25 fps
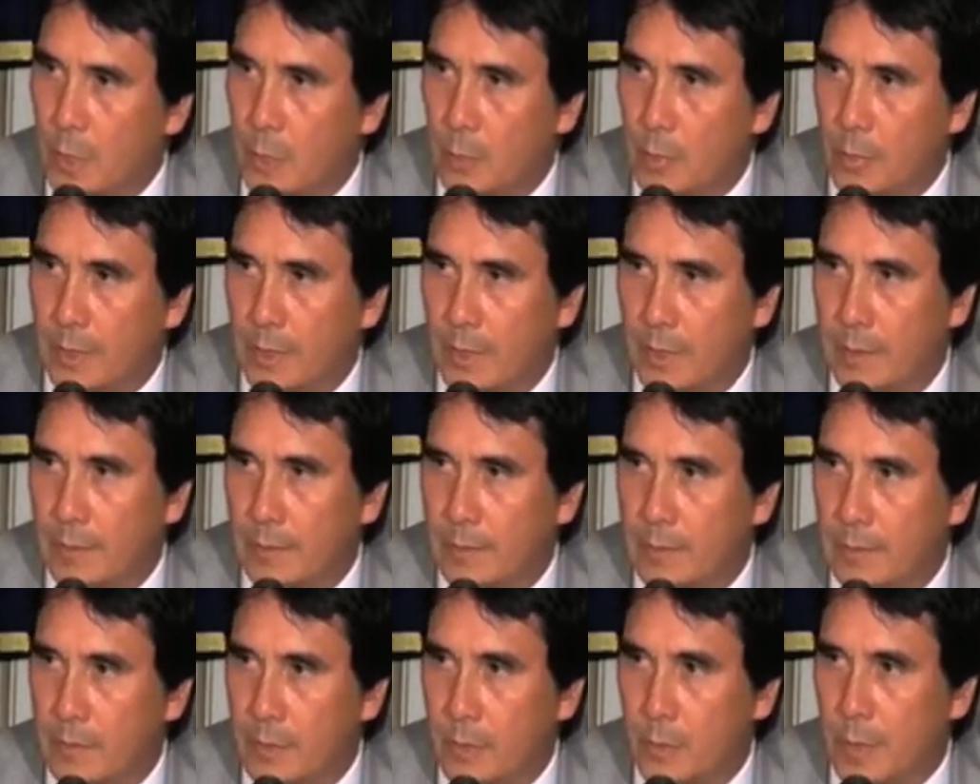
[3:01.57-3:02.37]
plant
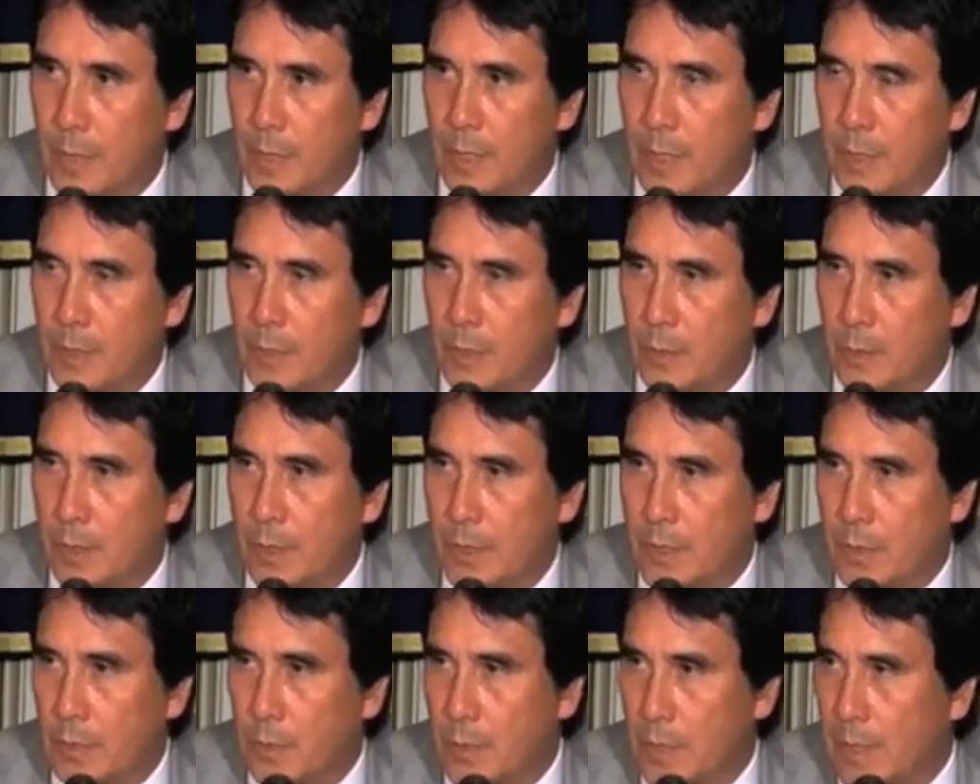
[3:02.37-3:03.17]
speaking to
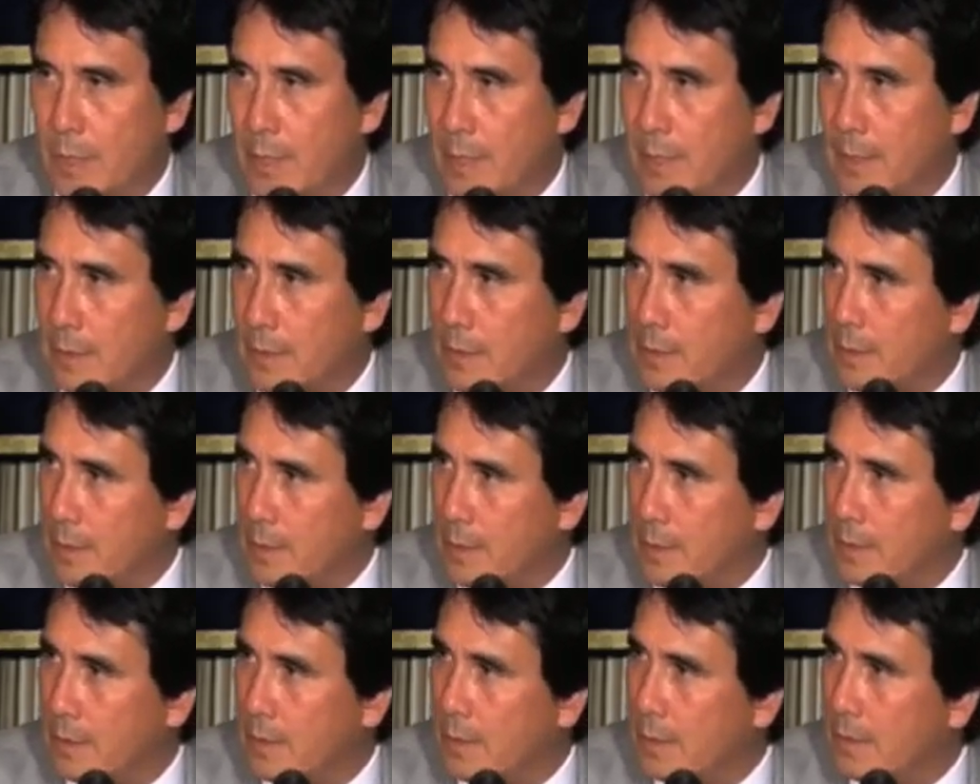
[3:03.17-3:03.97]
us. We had
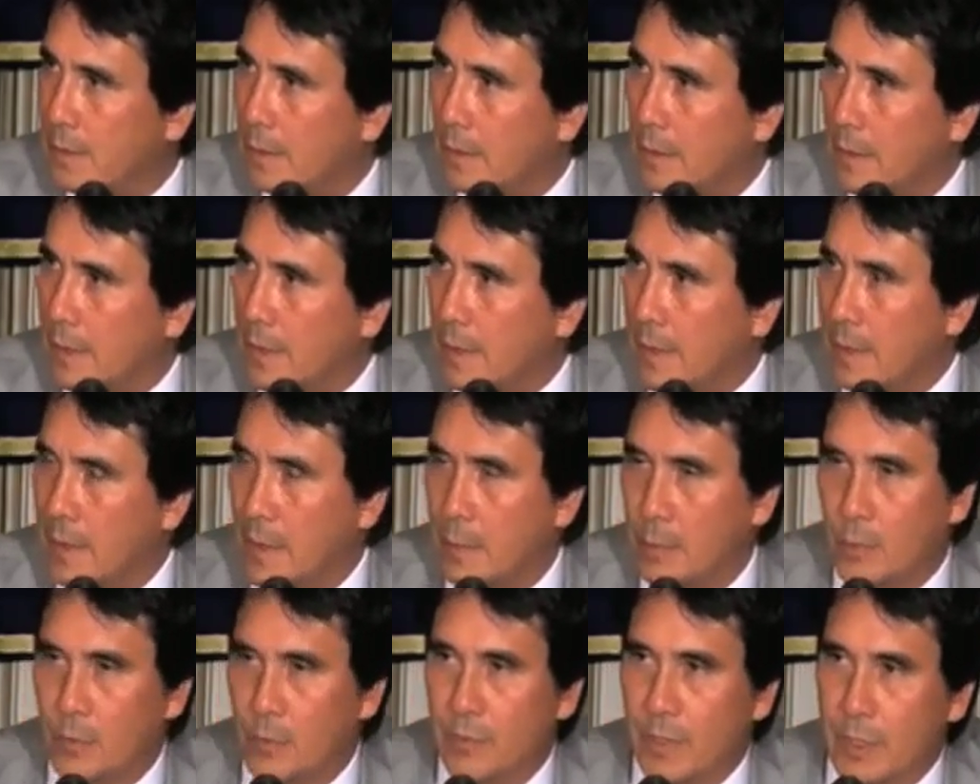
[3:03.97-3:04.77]
a
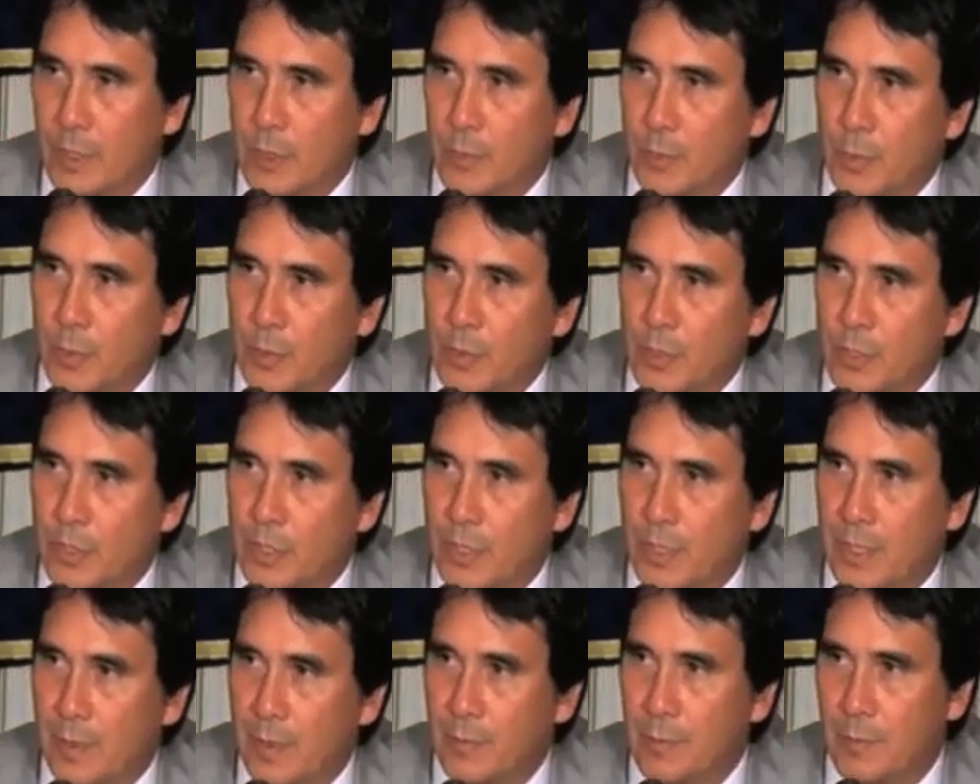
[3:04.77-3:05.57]
number of experts
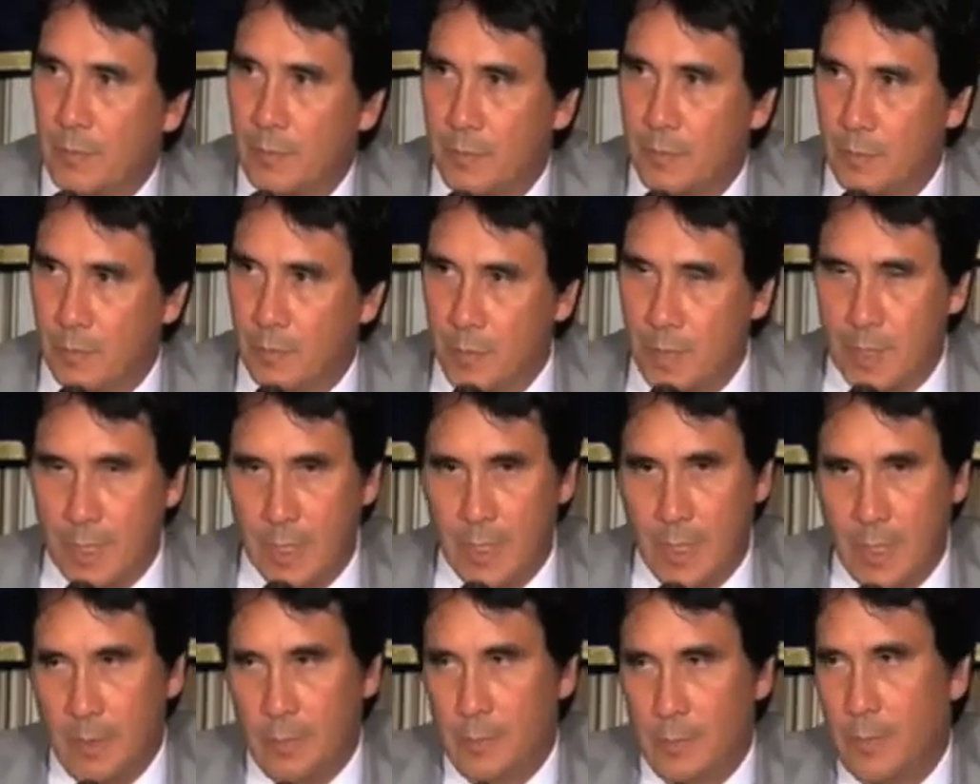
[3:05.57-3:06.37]
that
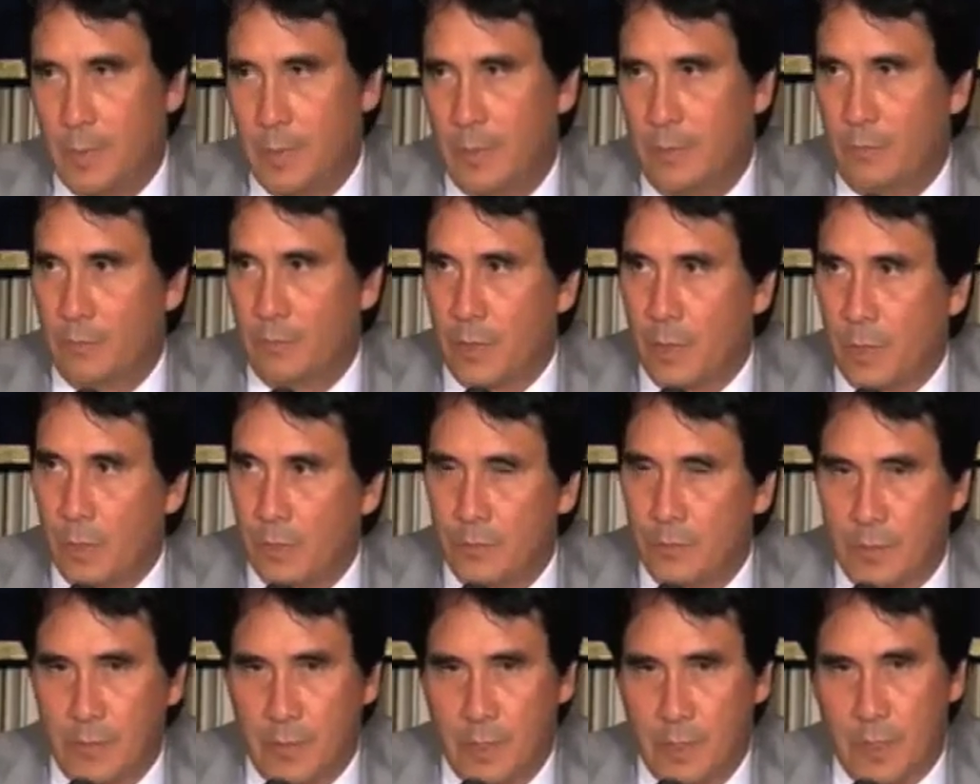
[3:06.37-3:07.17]
became
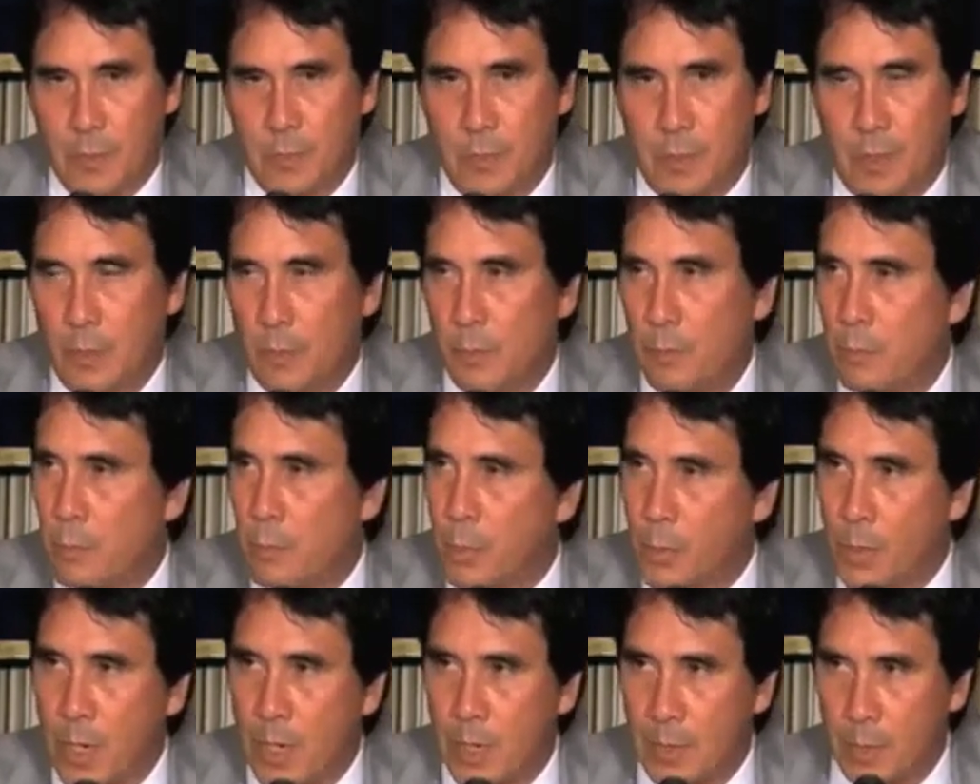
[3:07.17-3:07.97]
involved in this
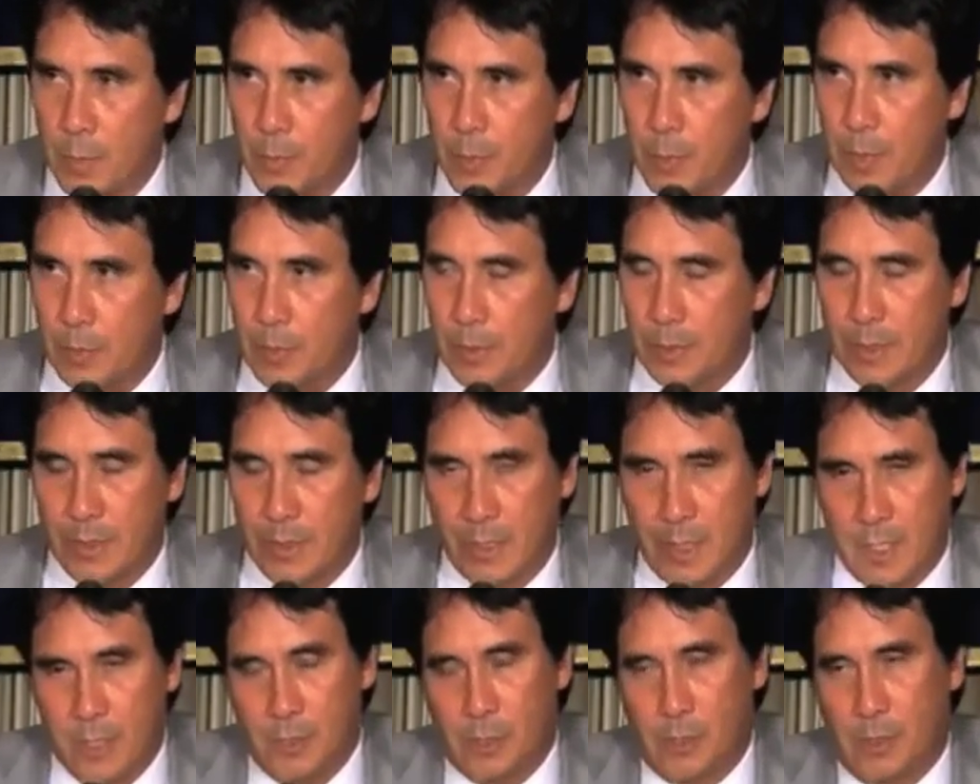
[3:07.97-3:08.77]
broader public
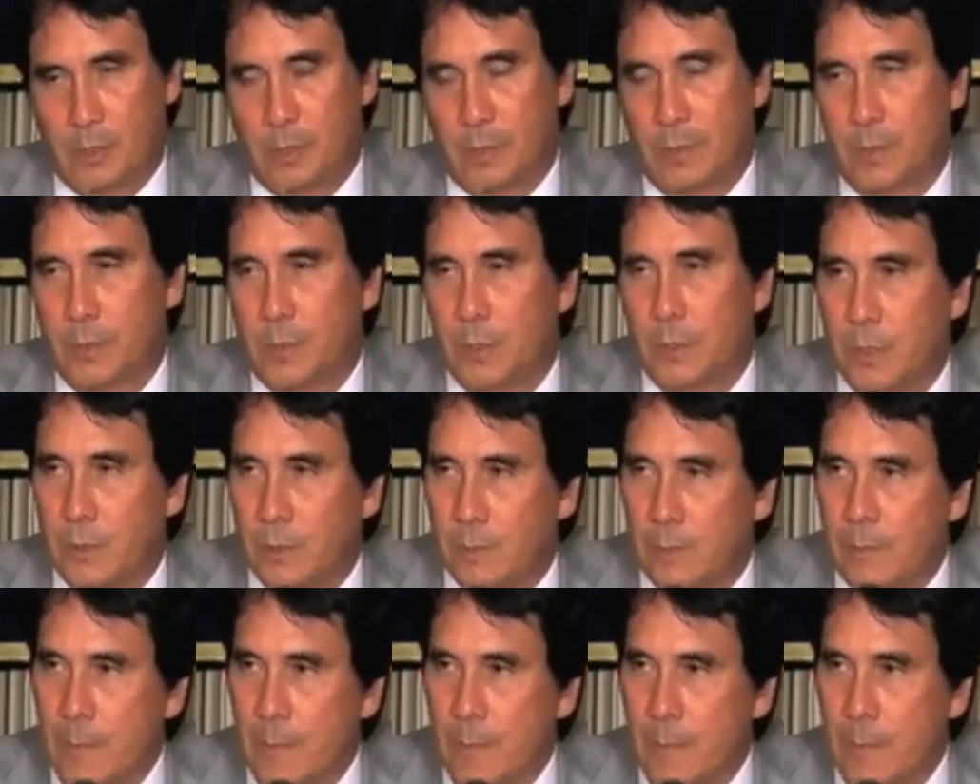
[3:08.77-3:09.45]
discussion. So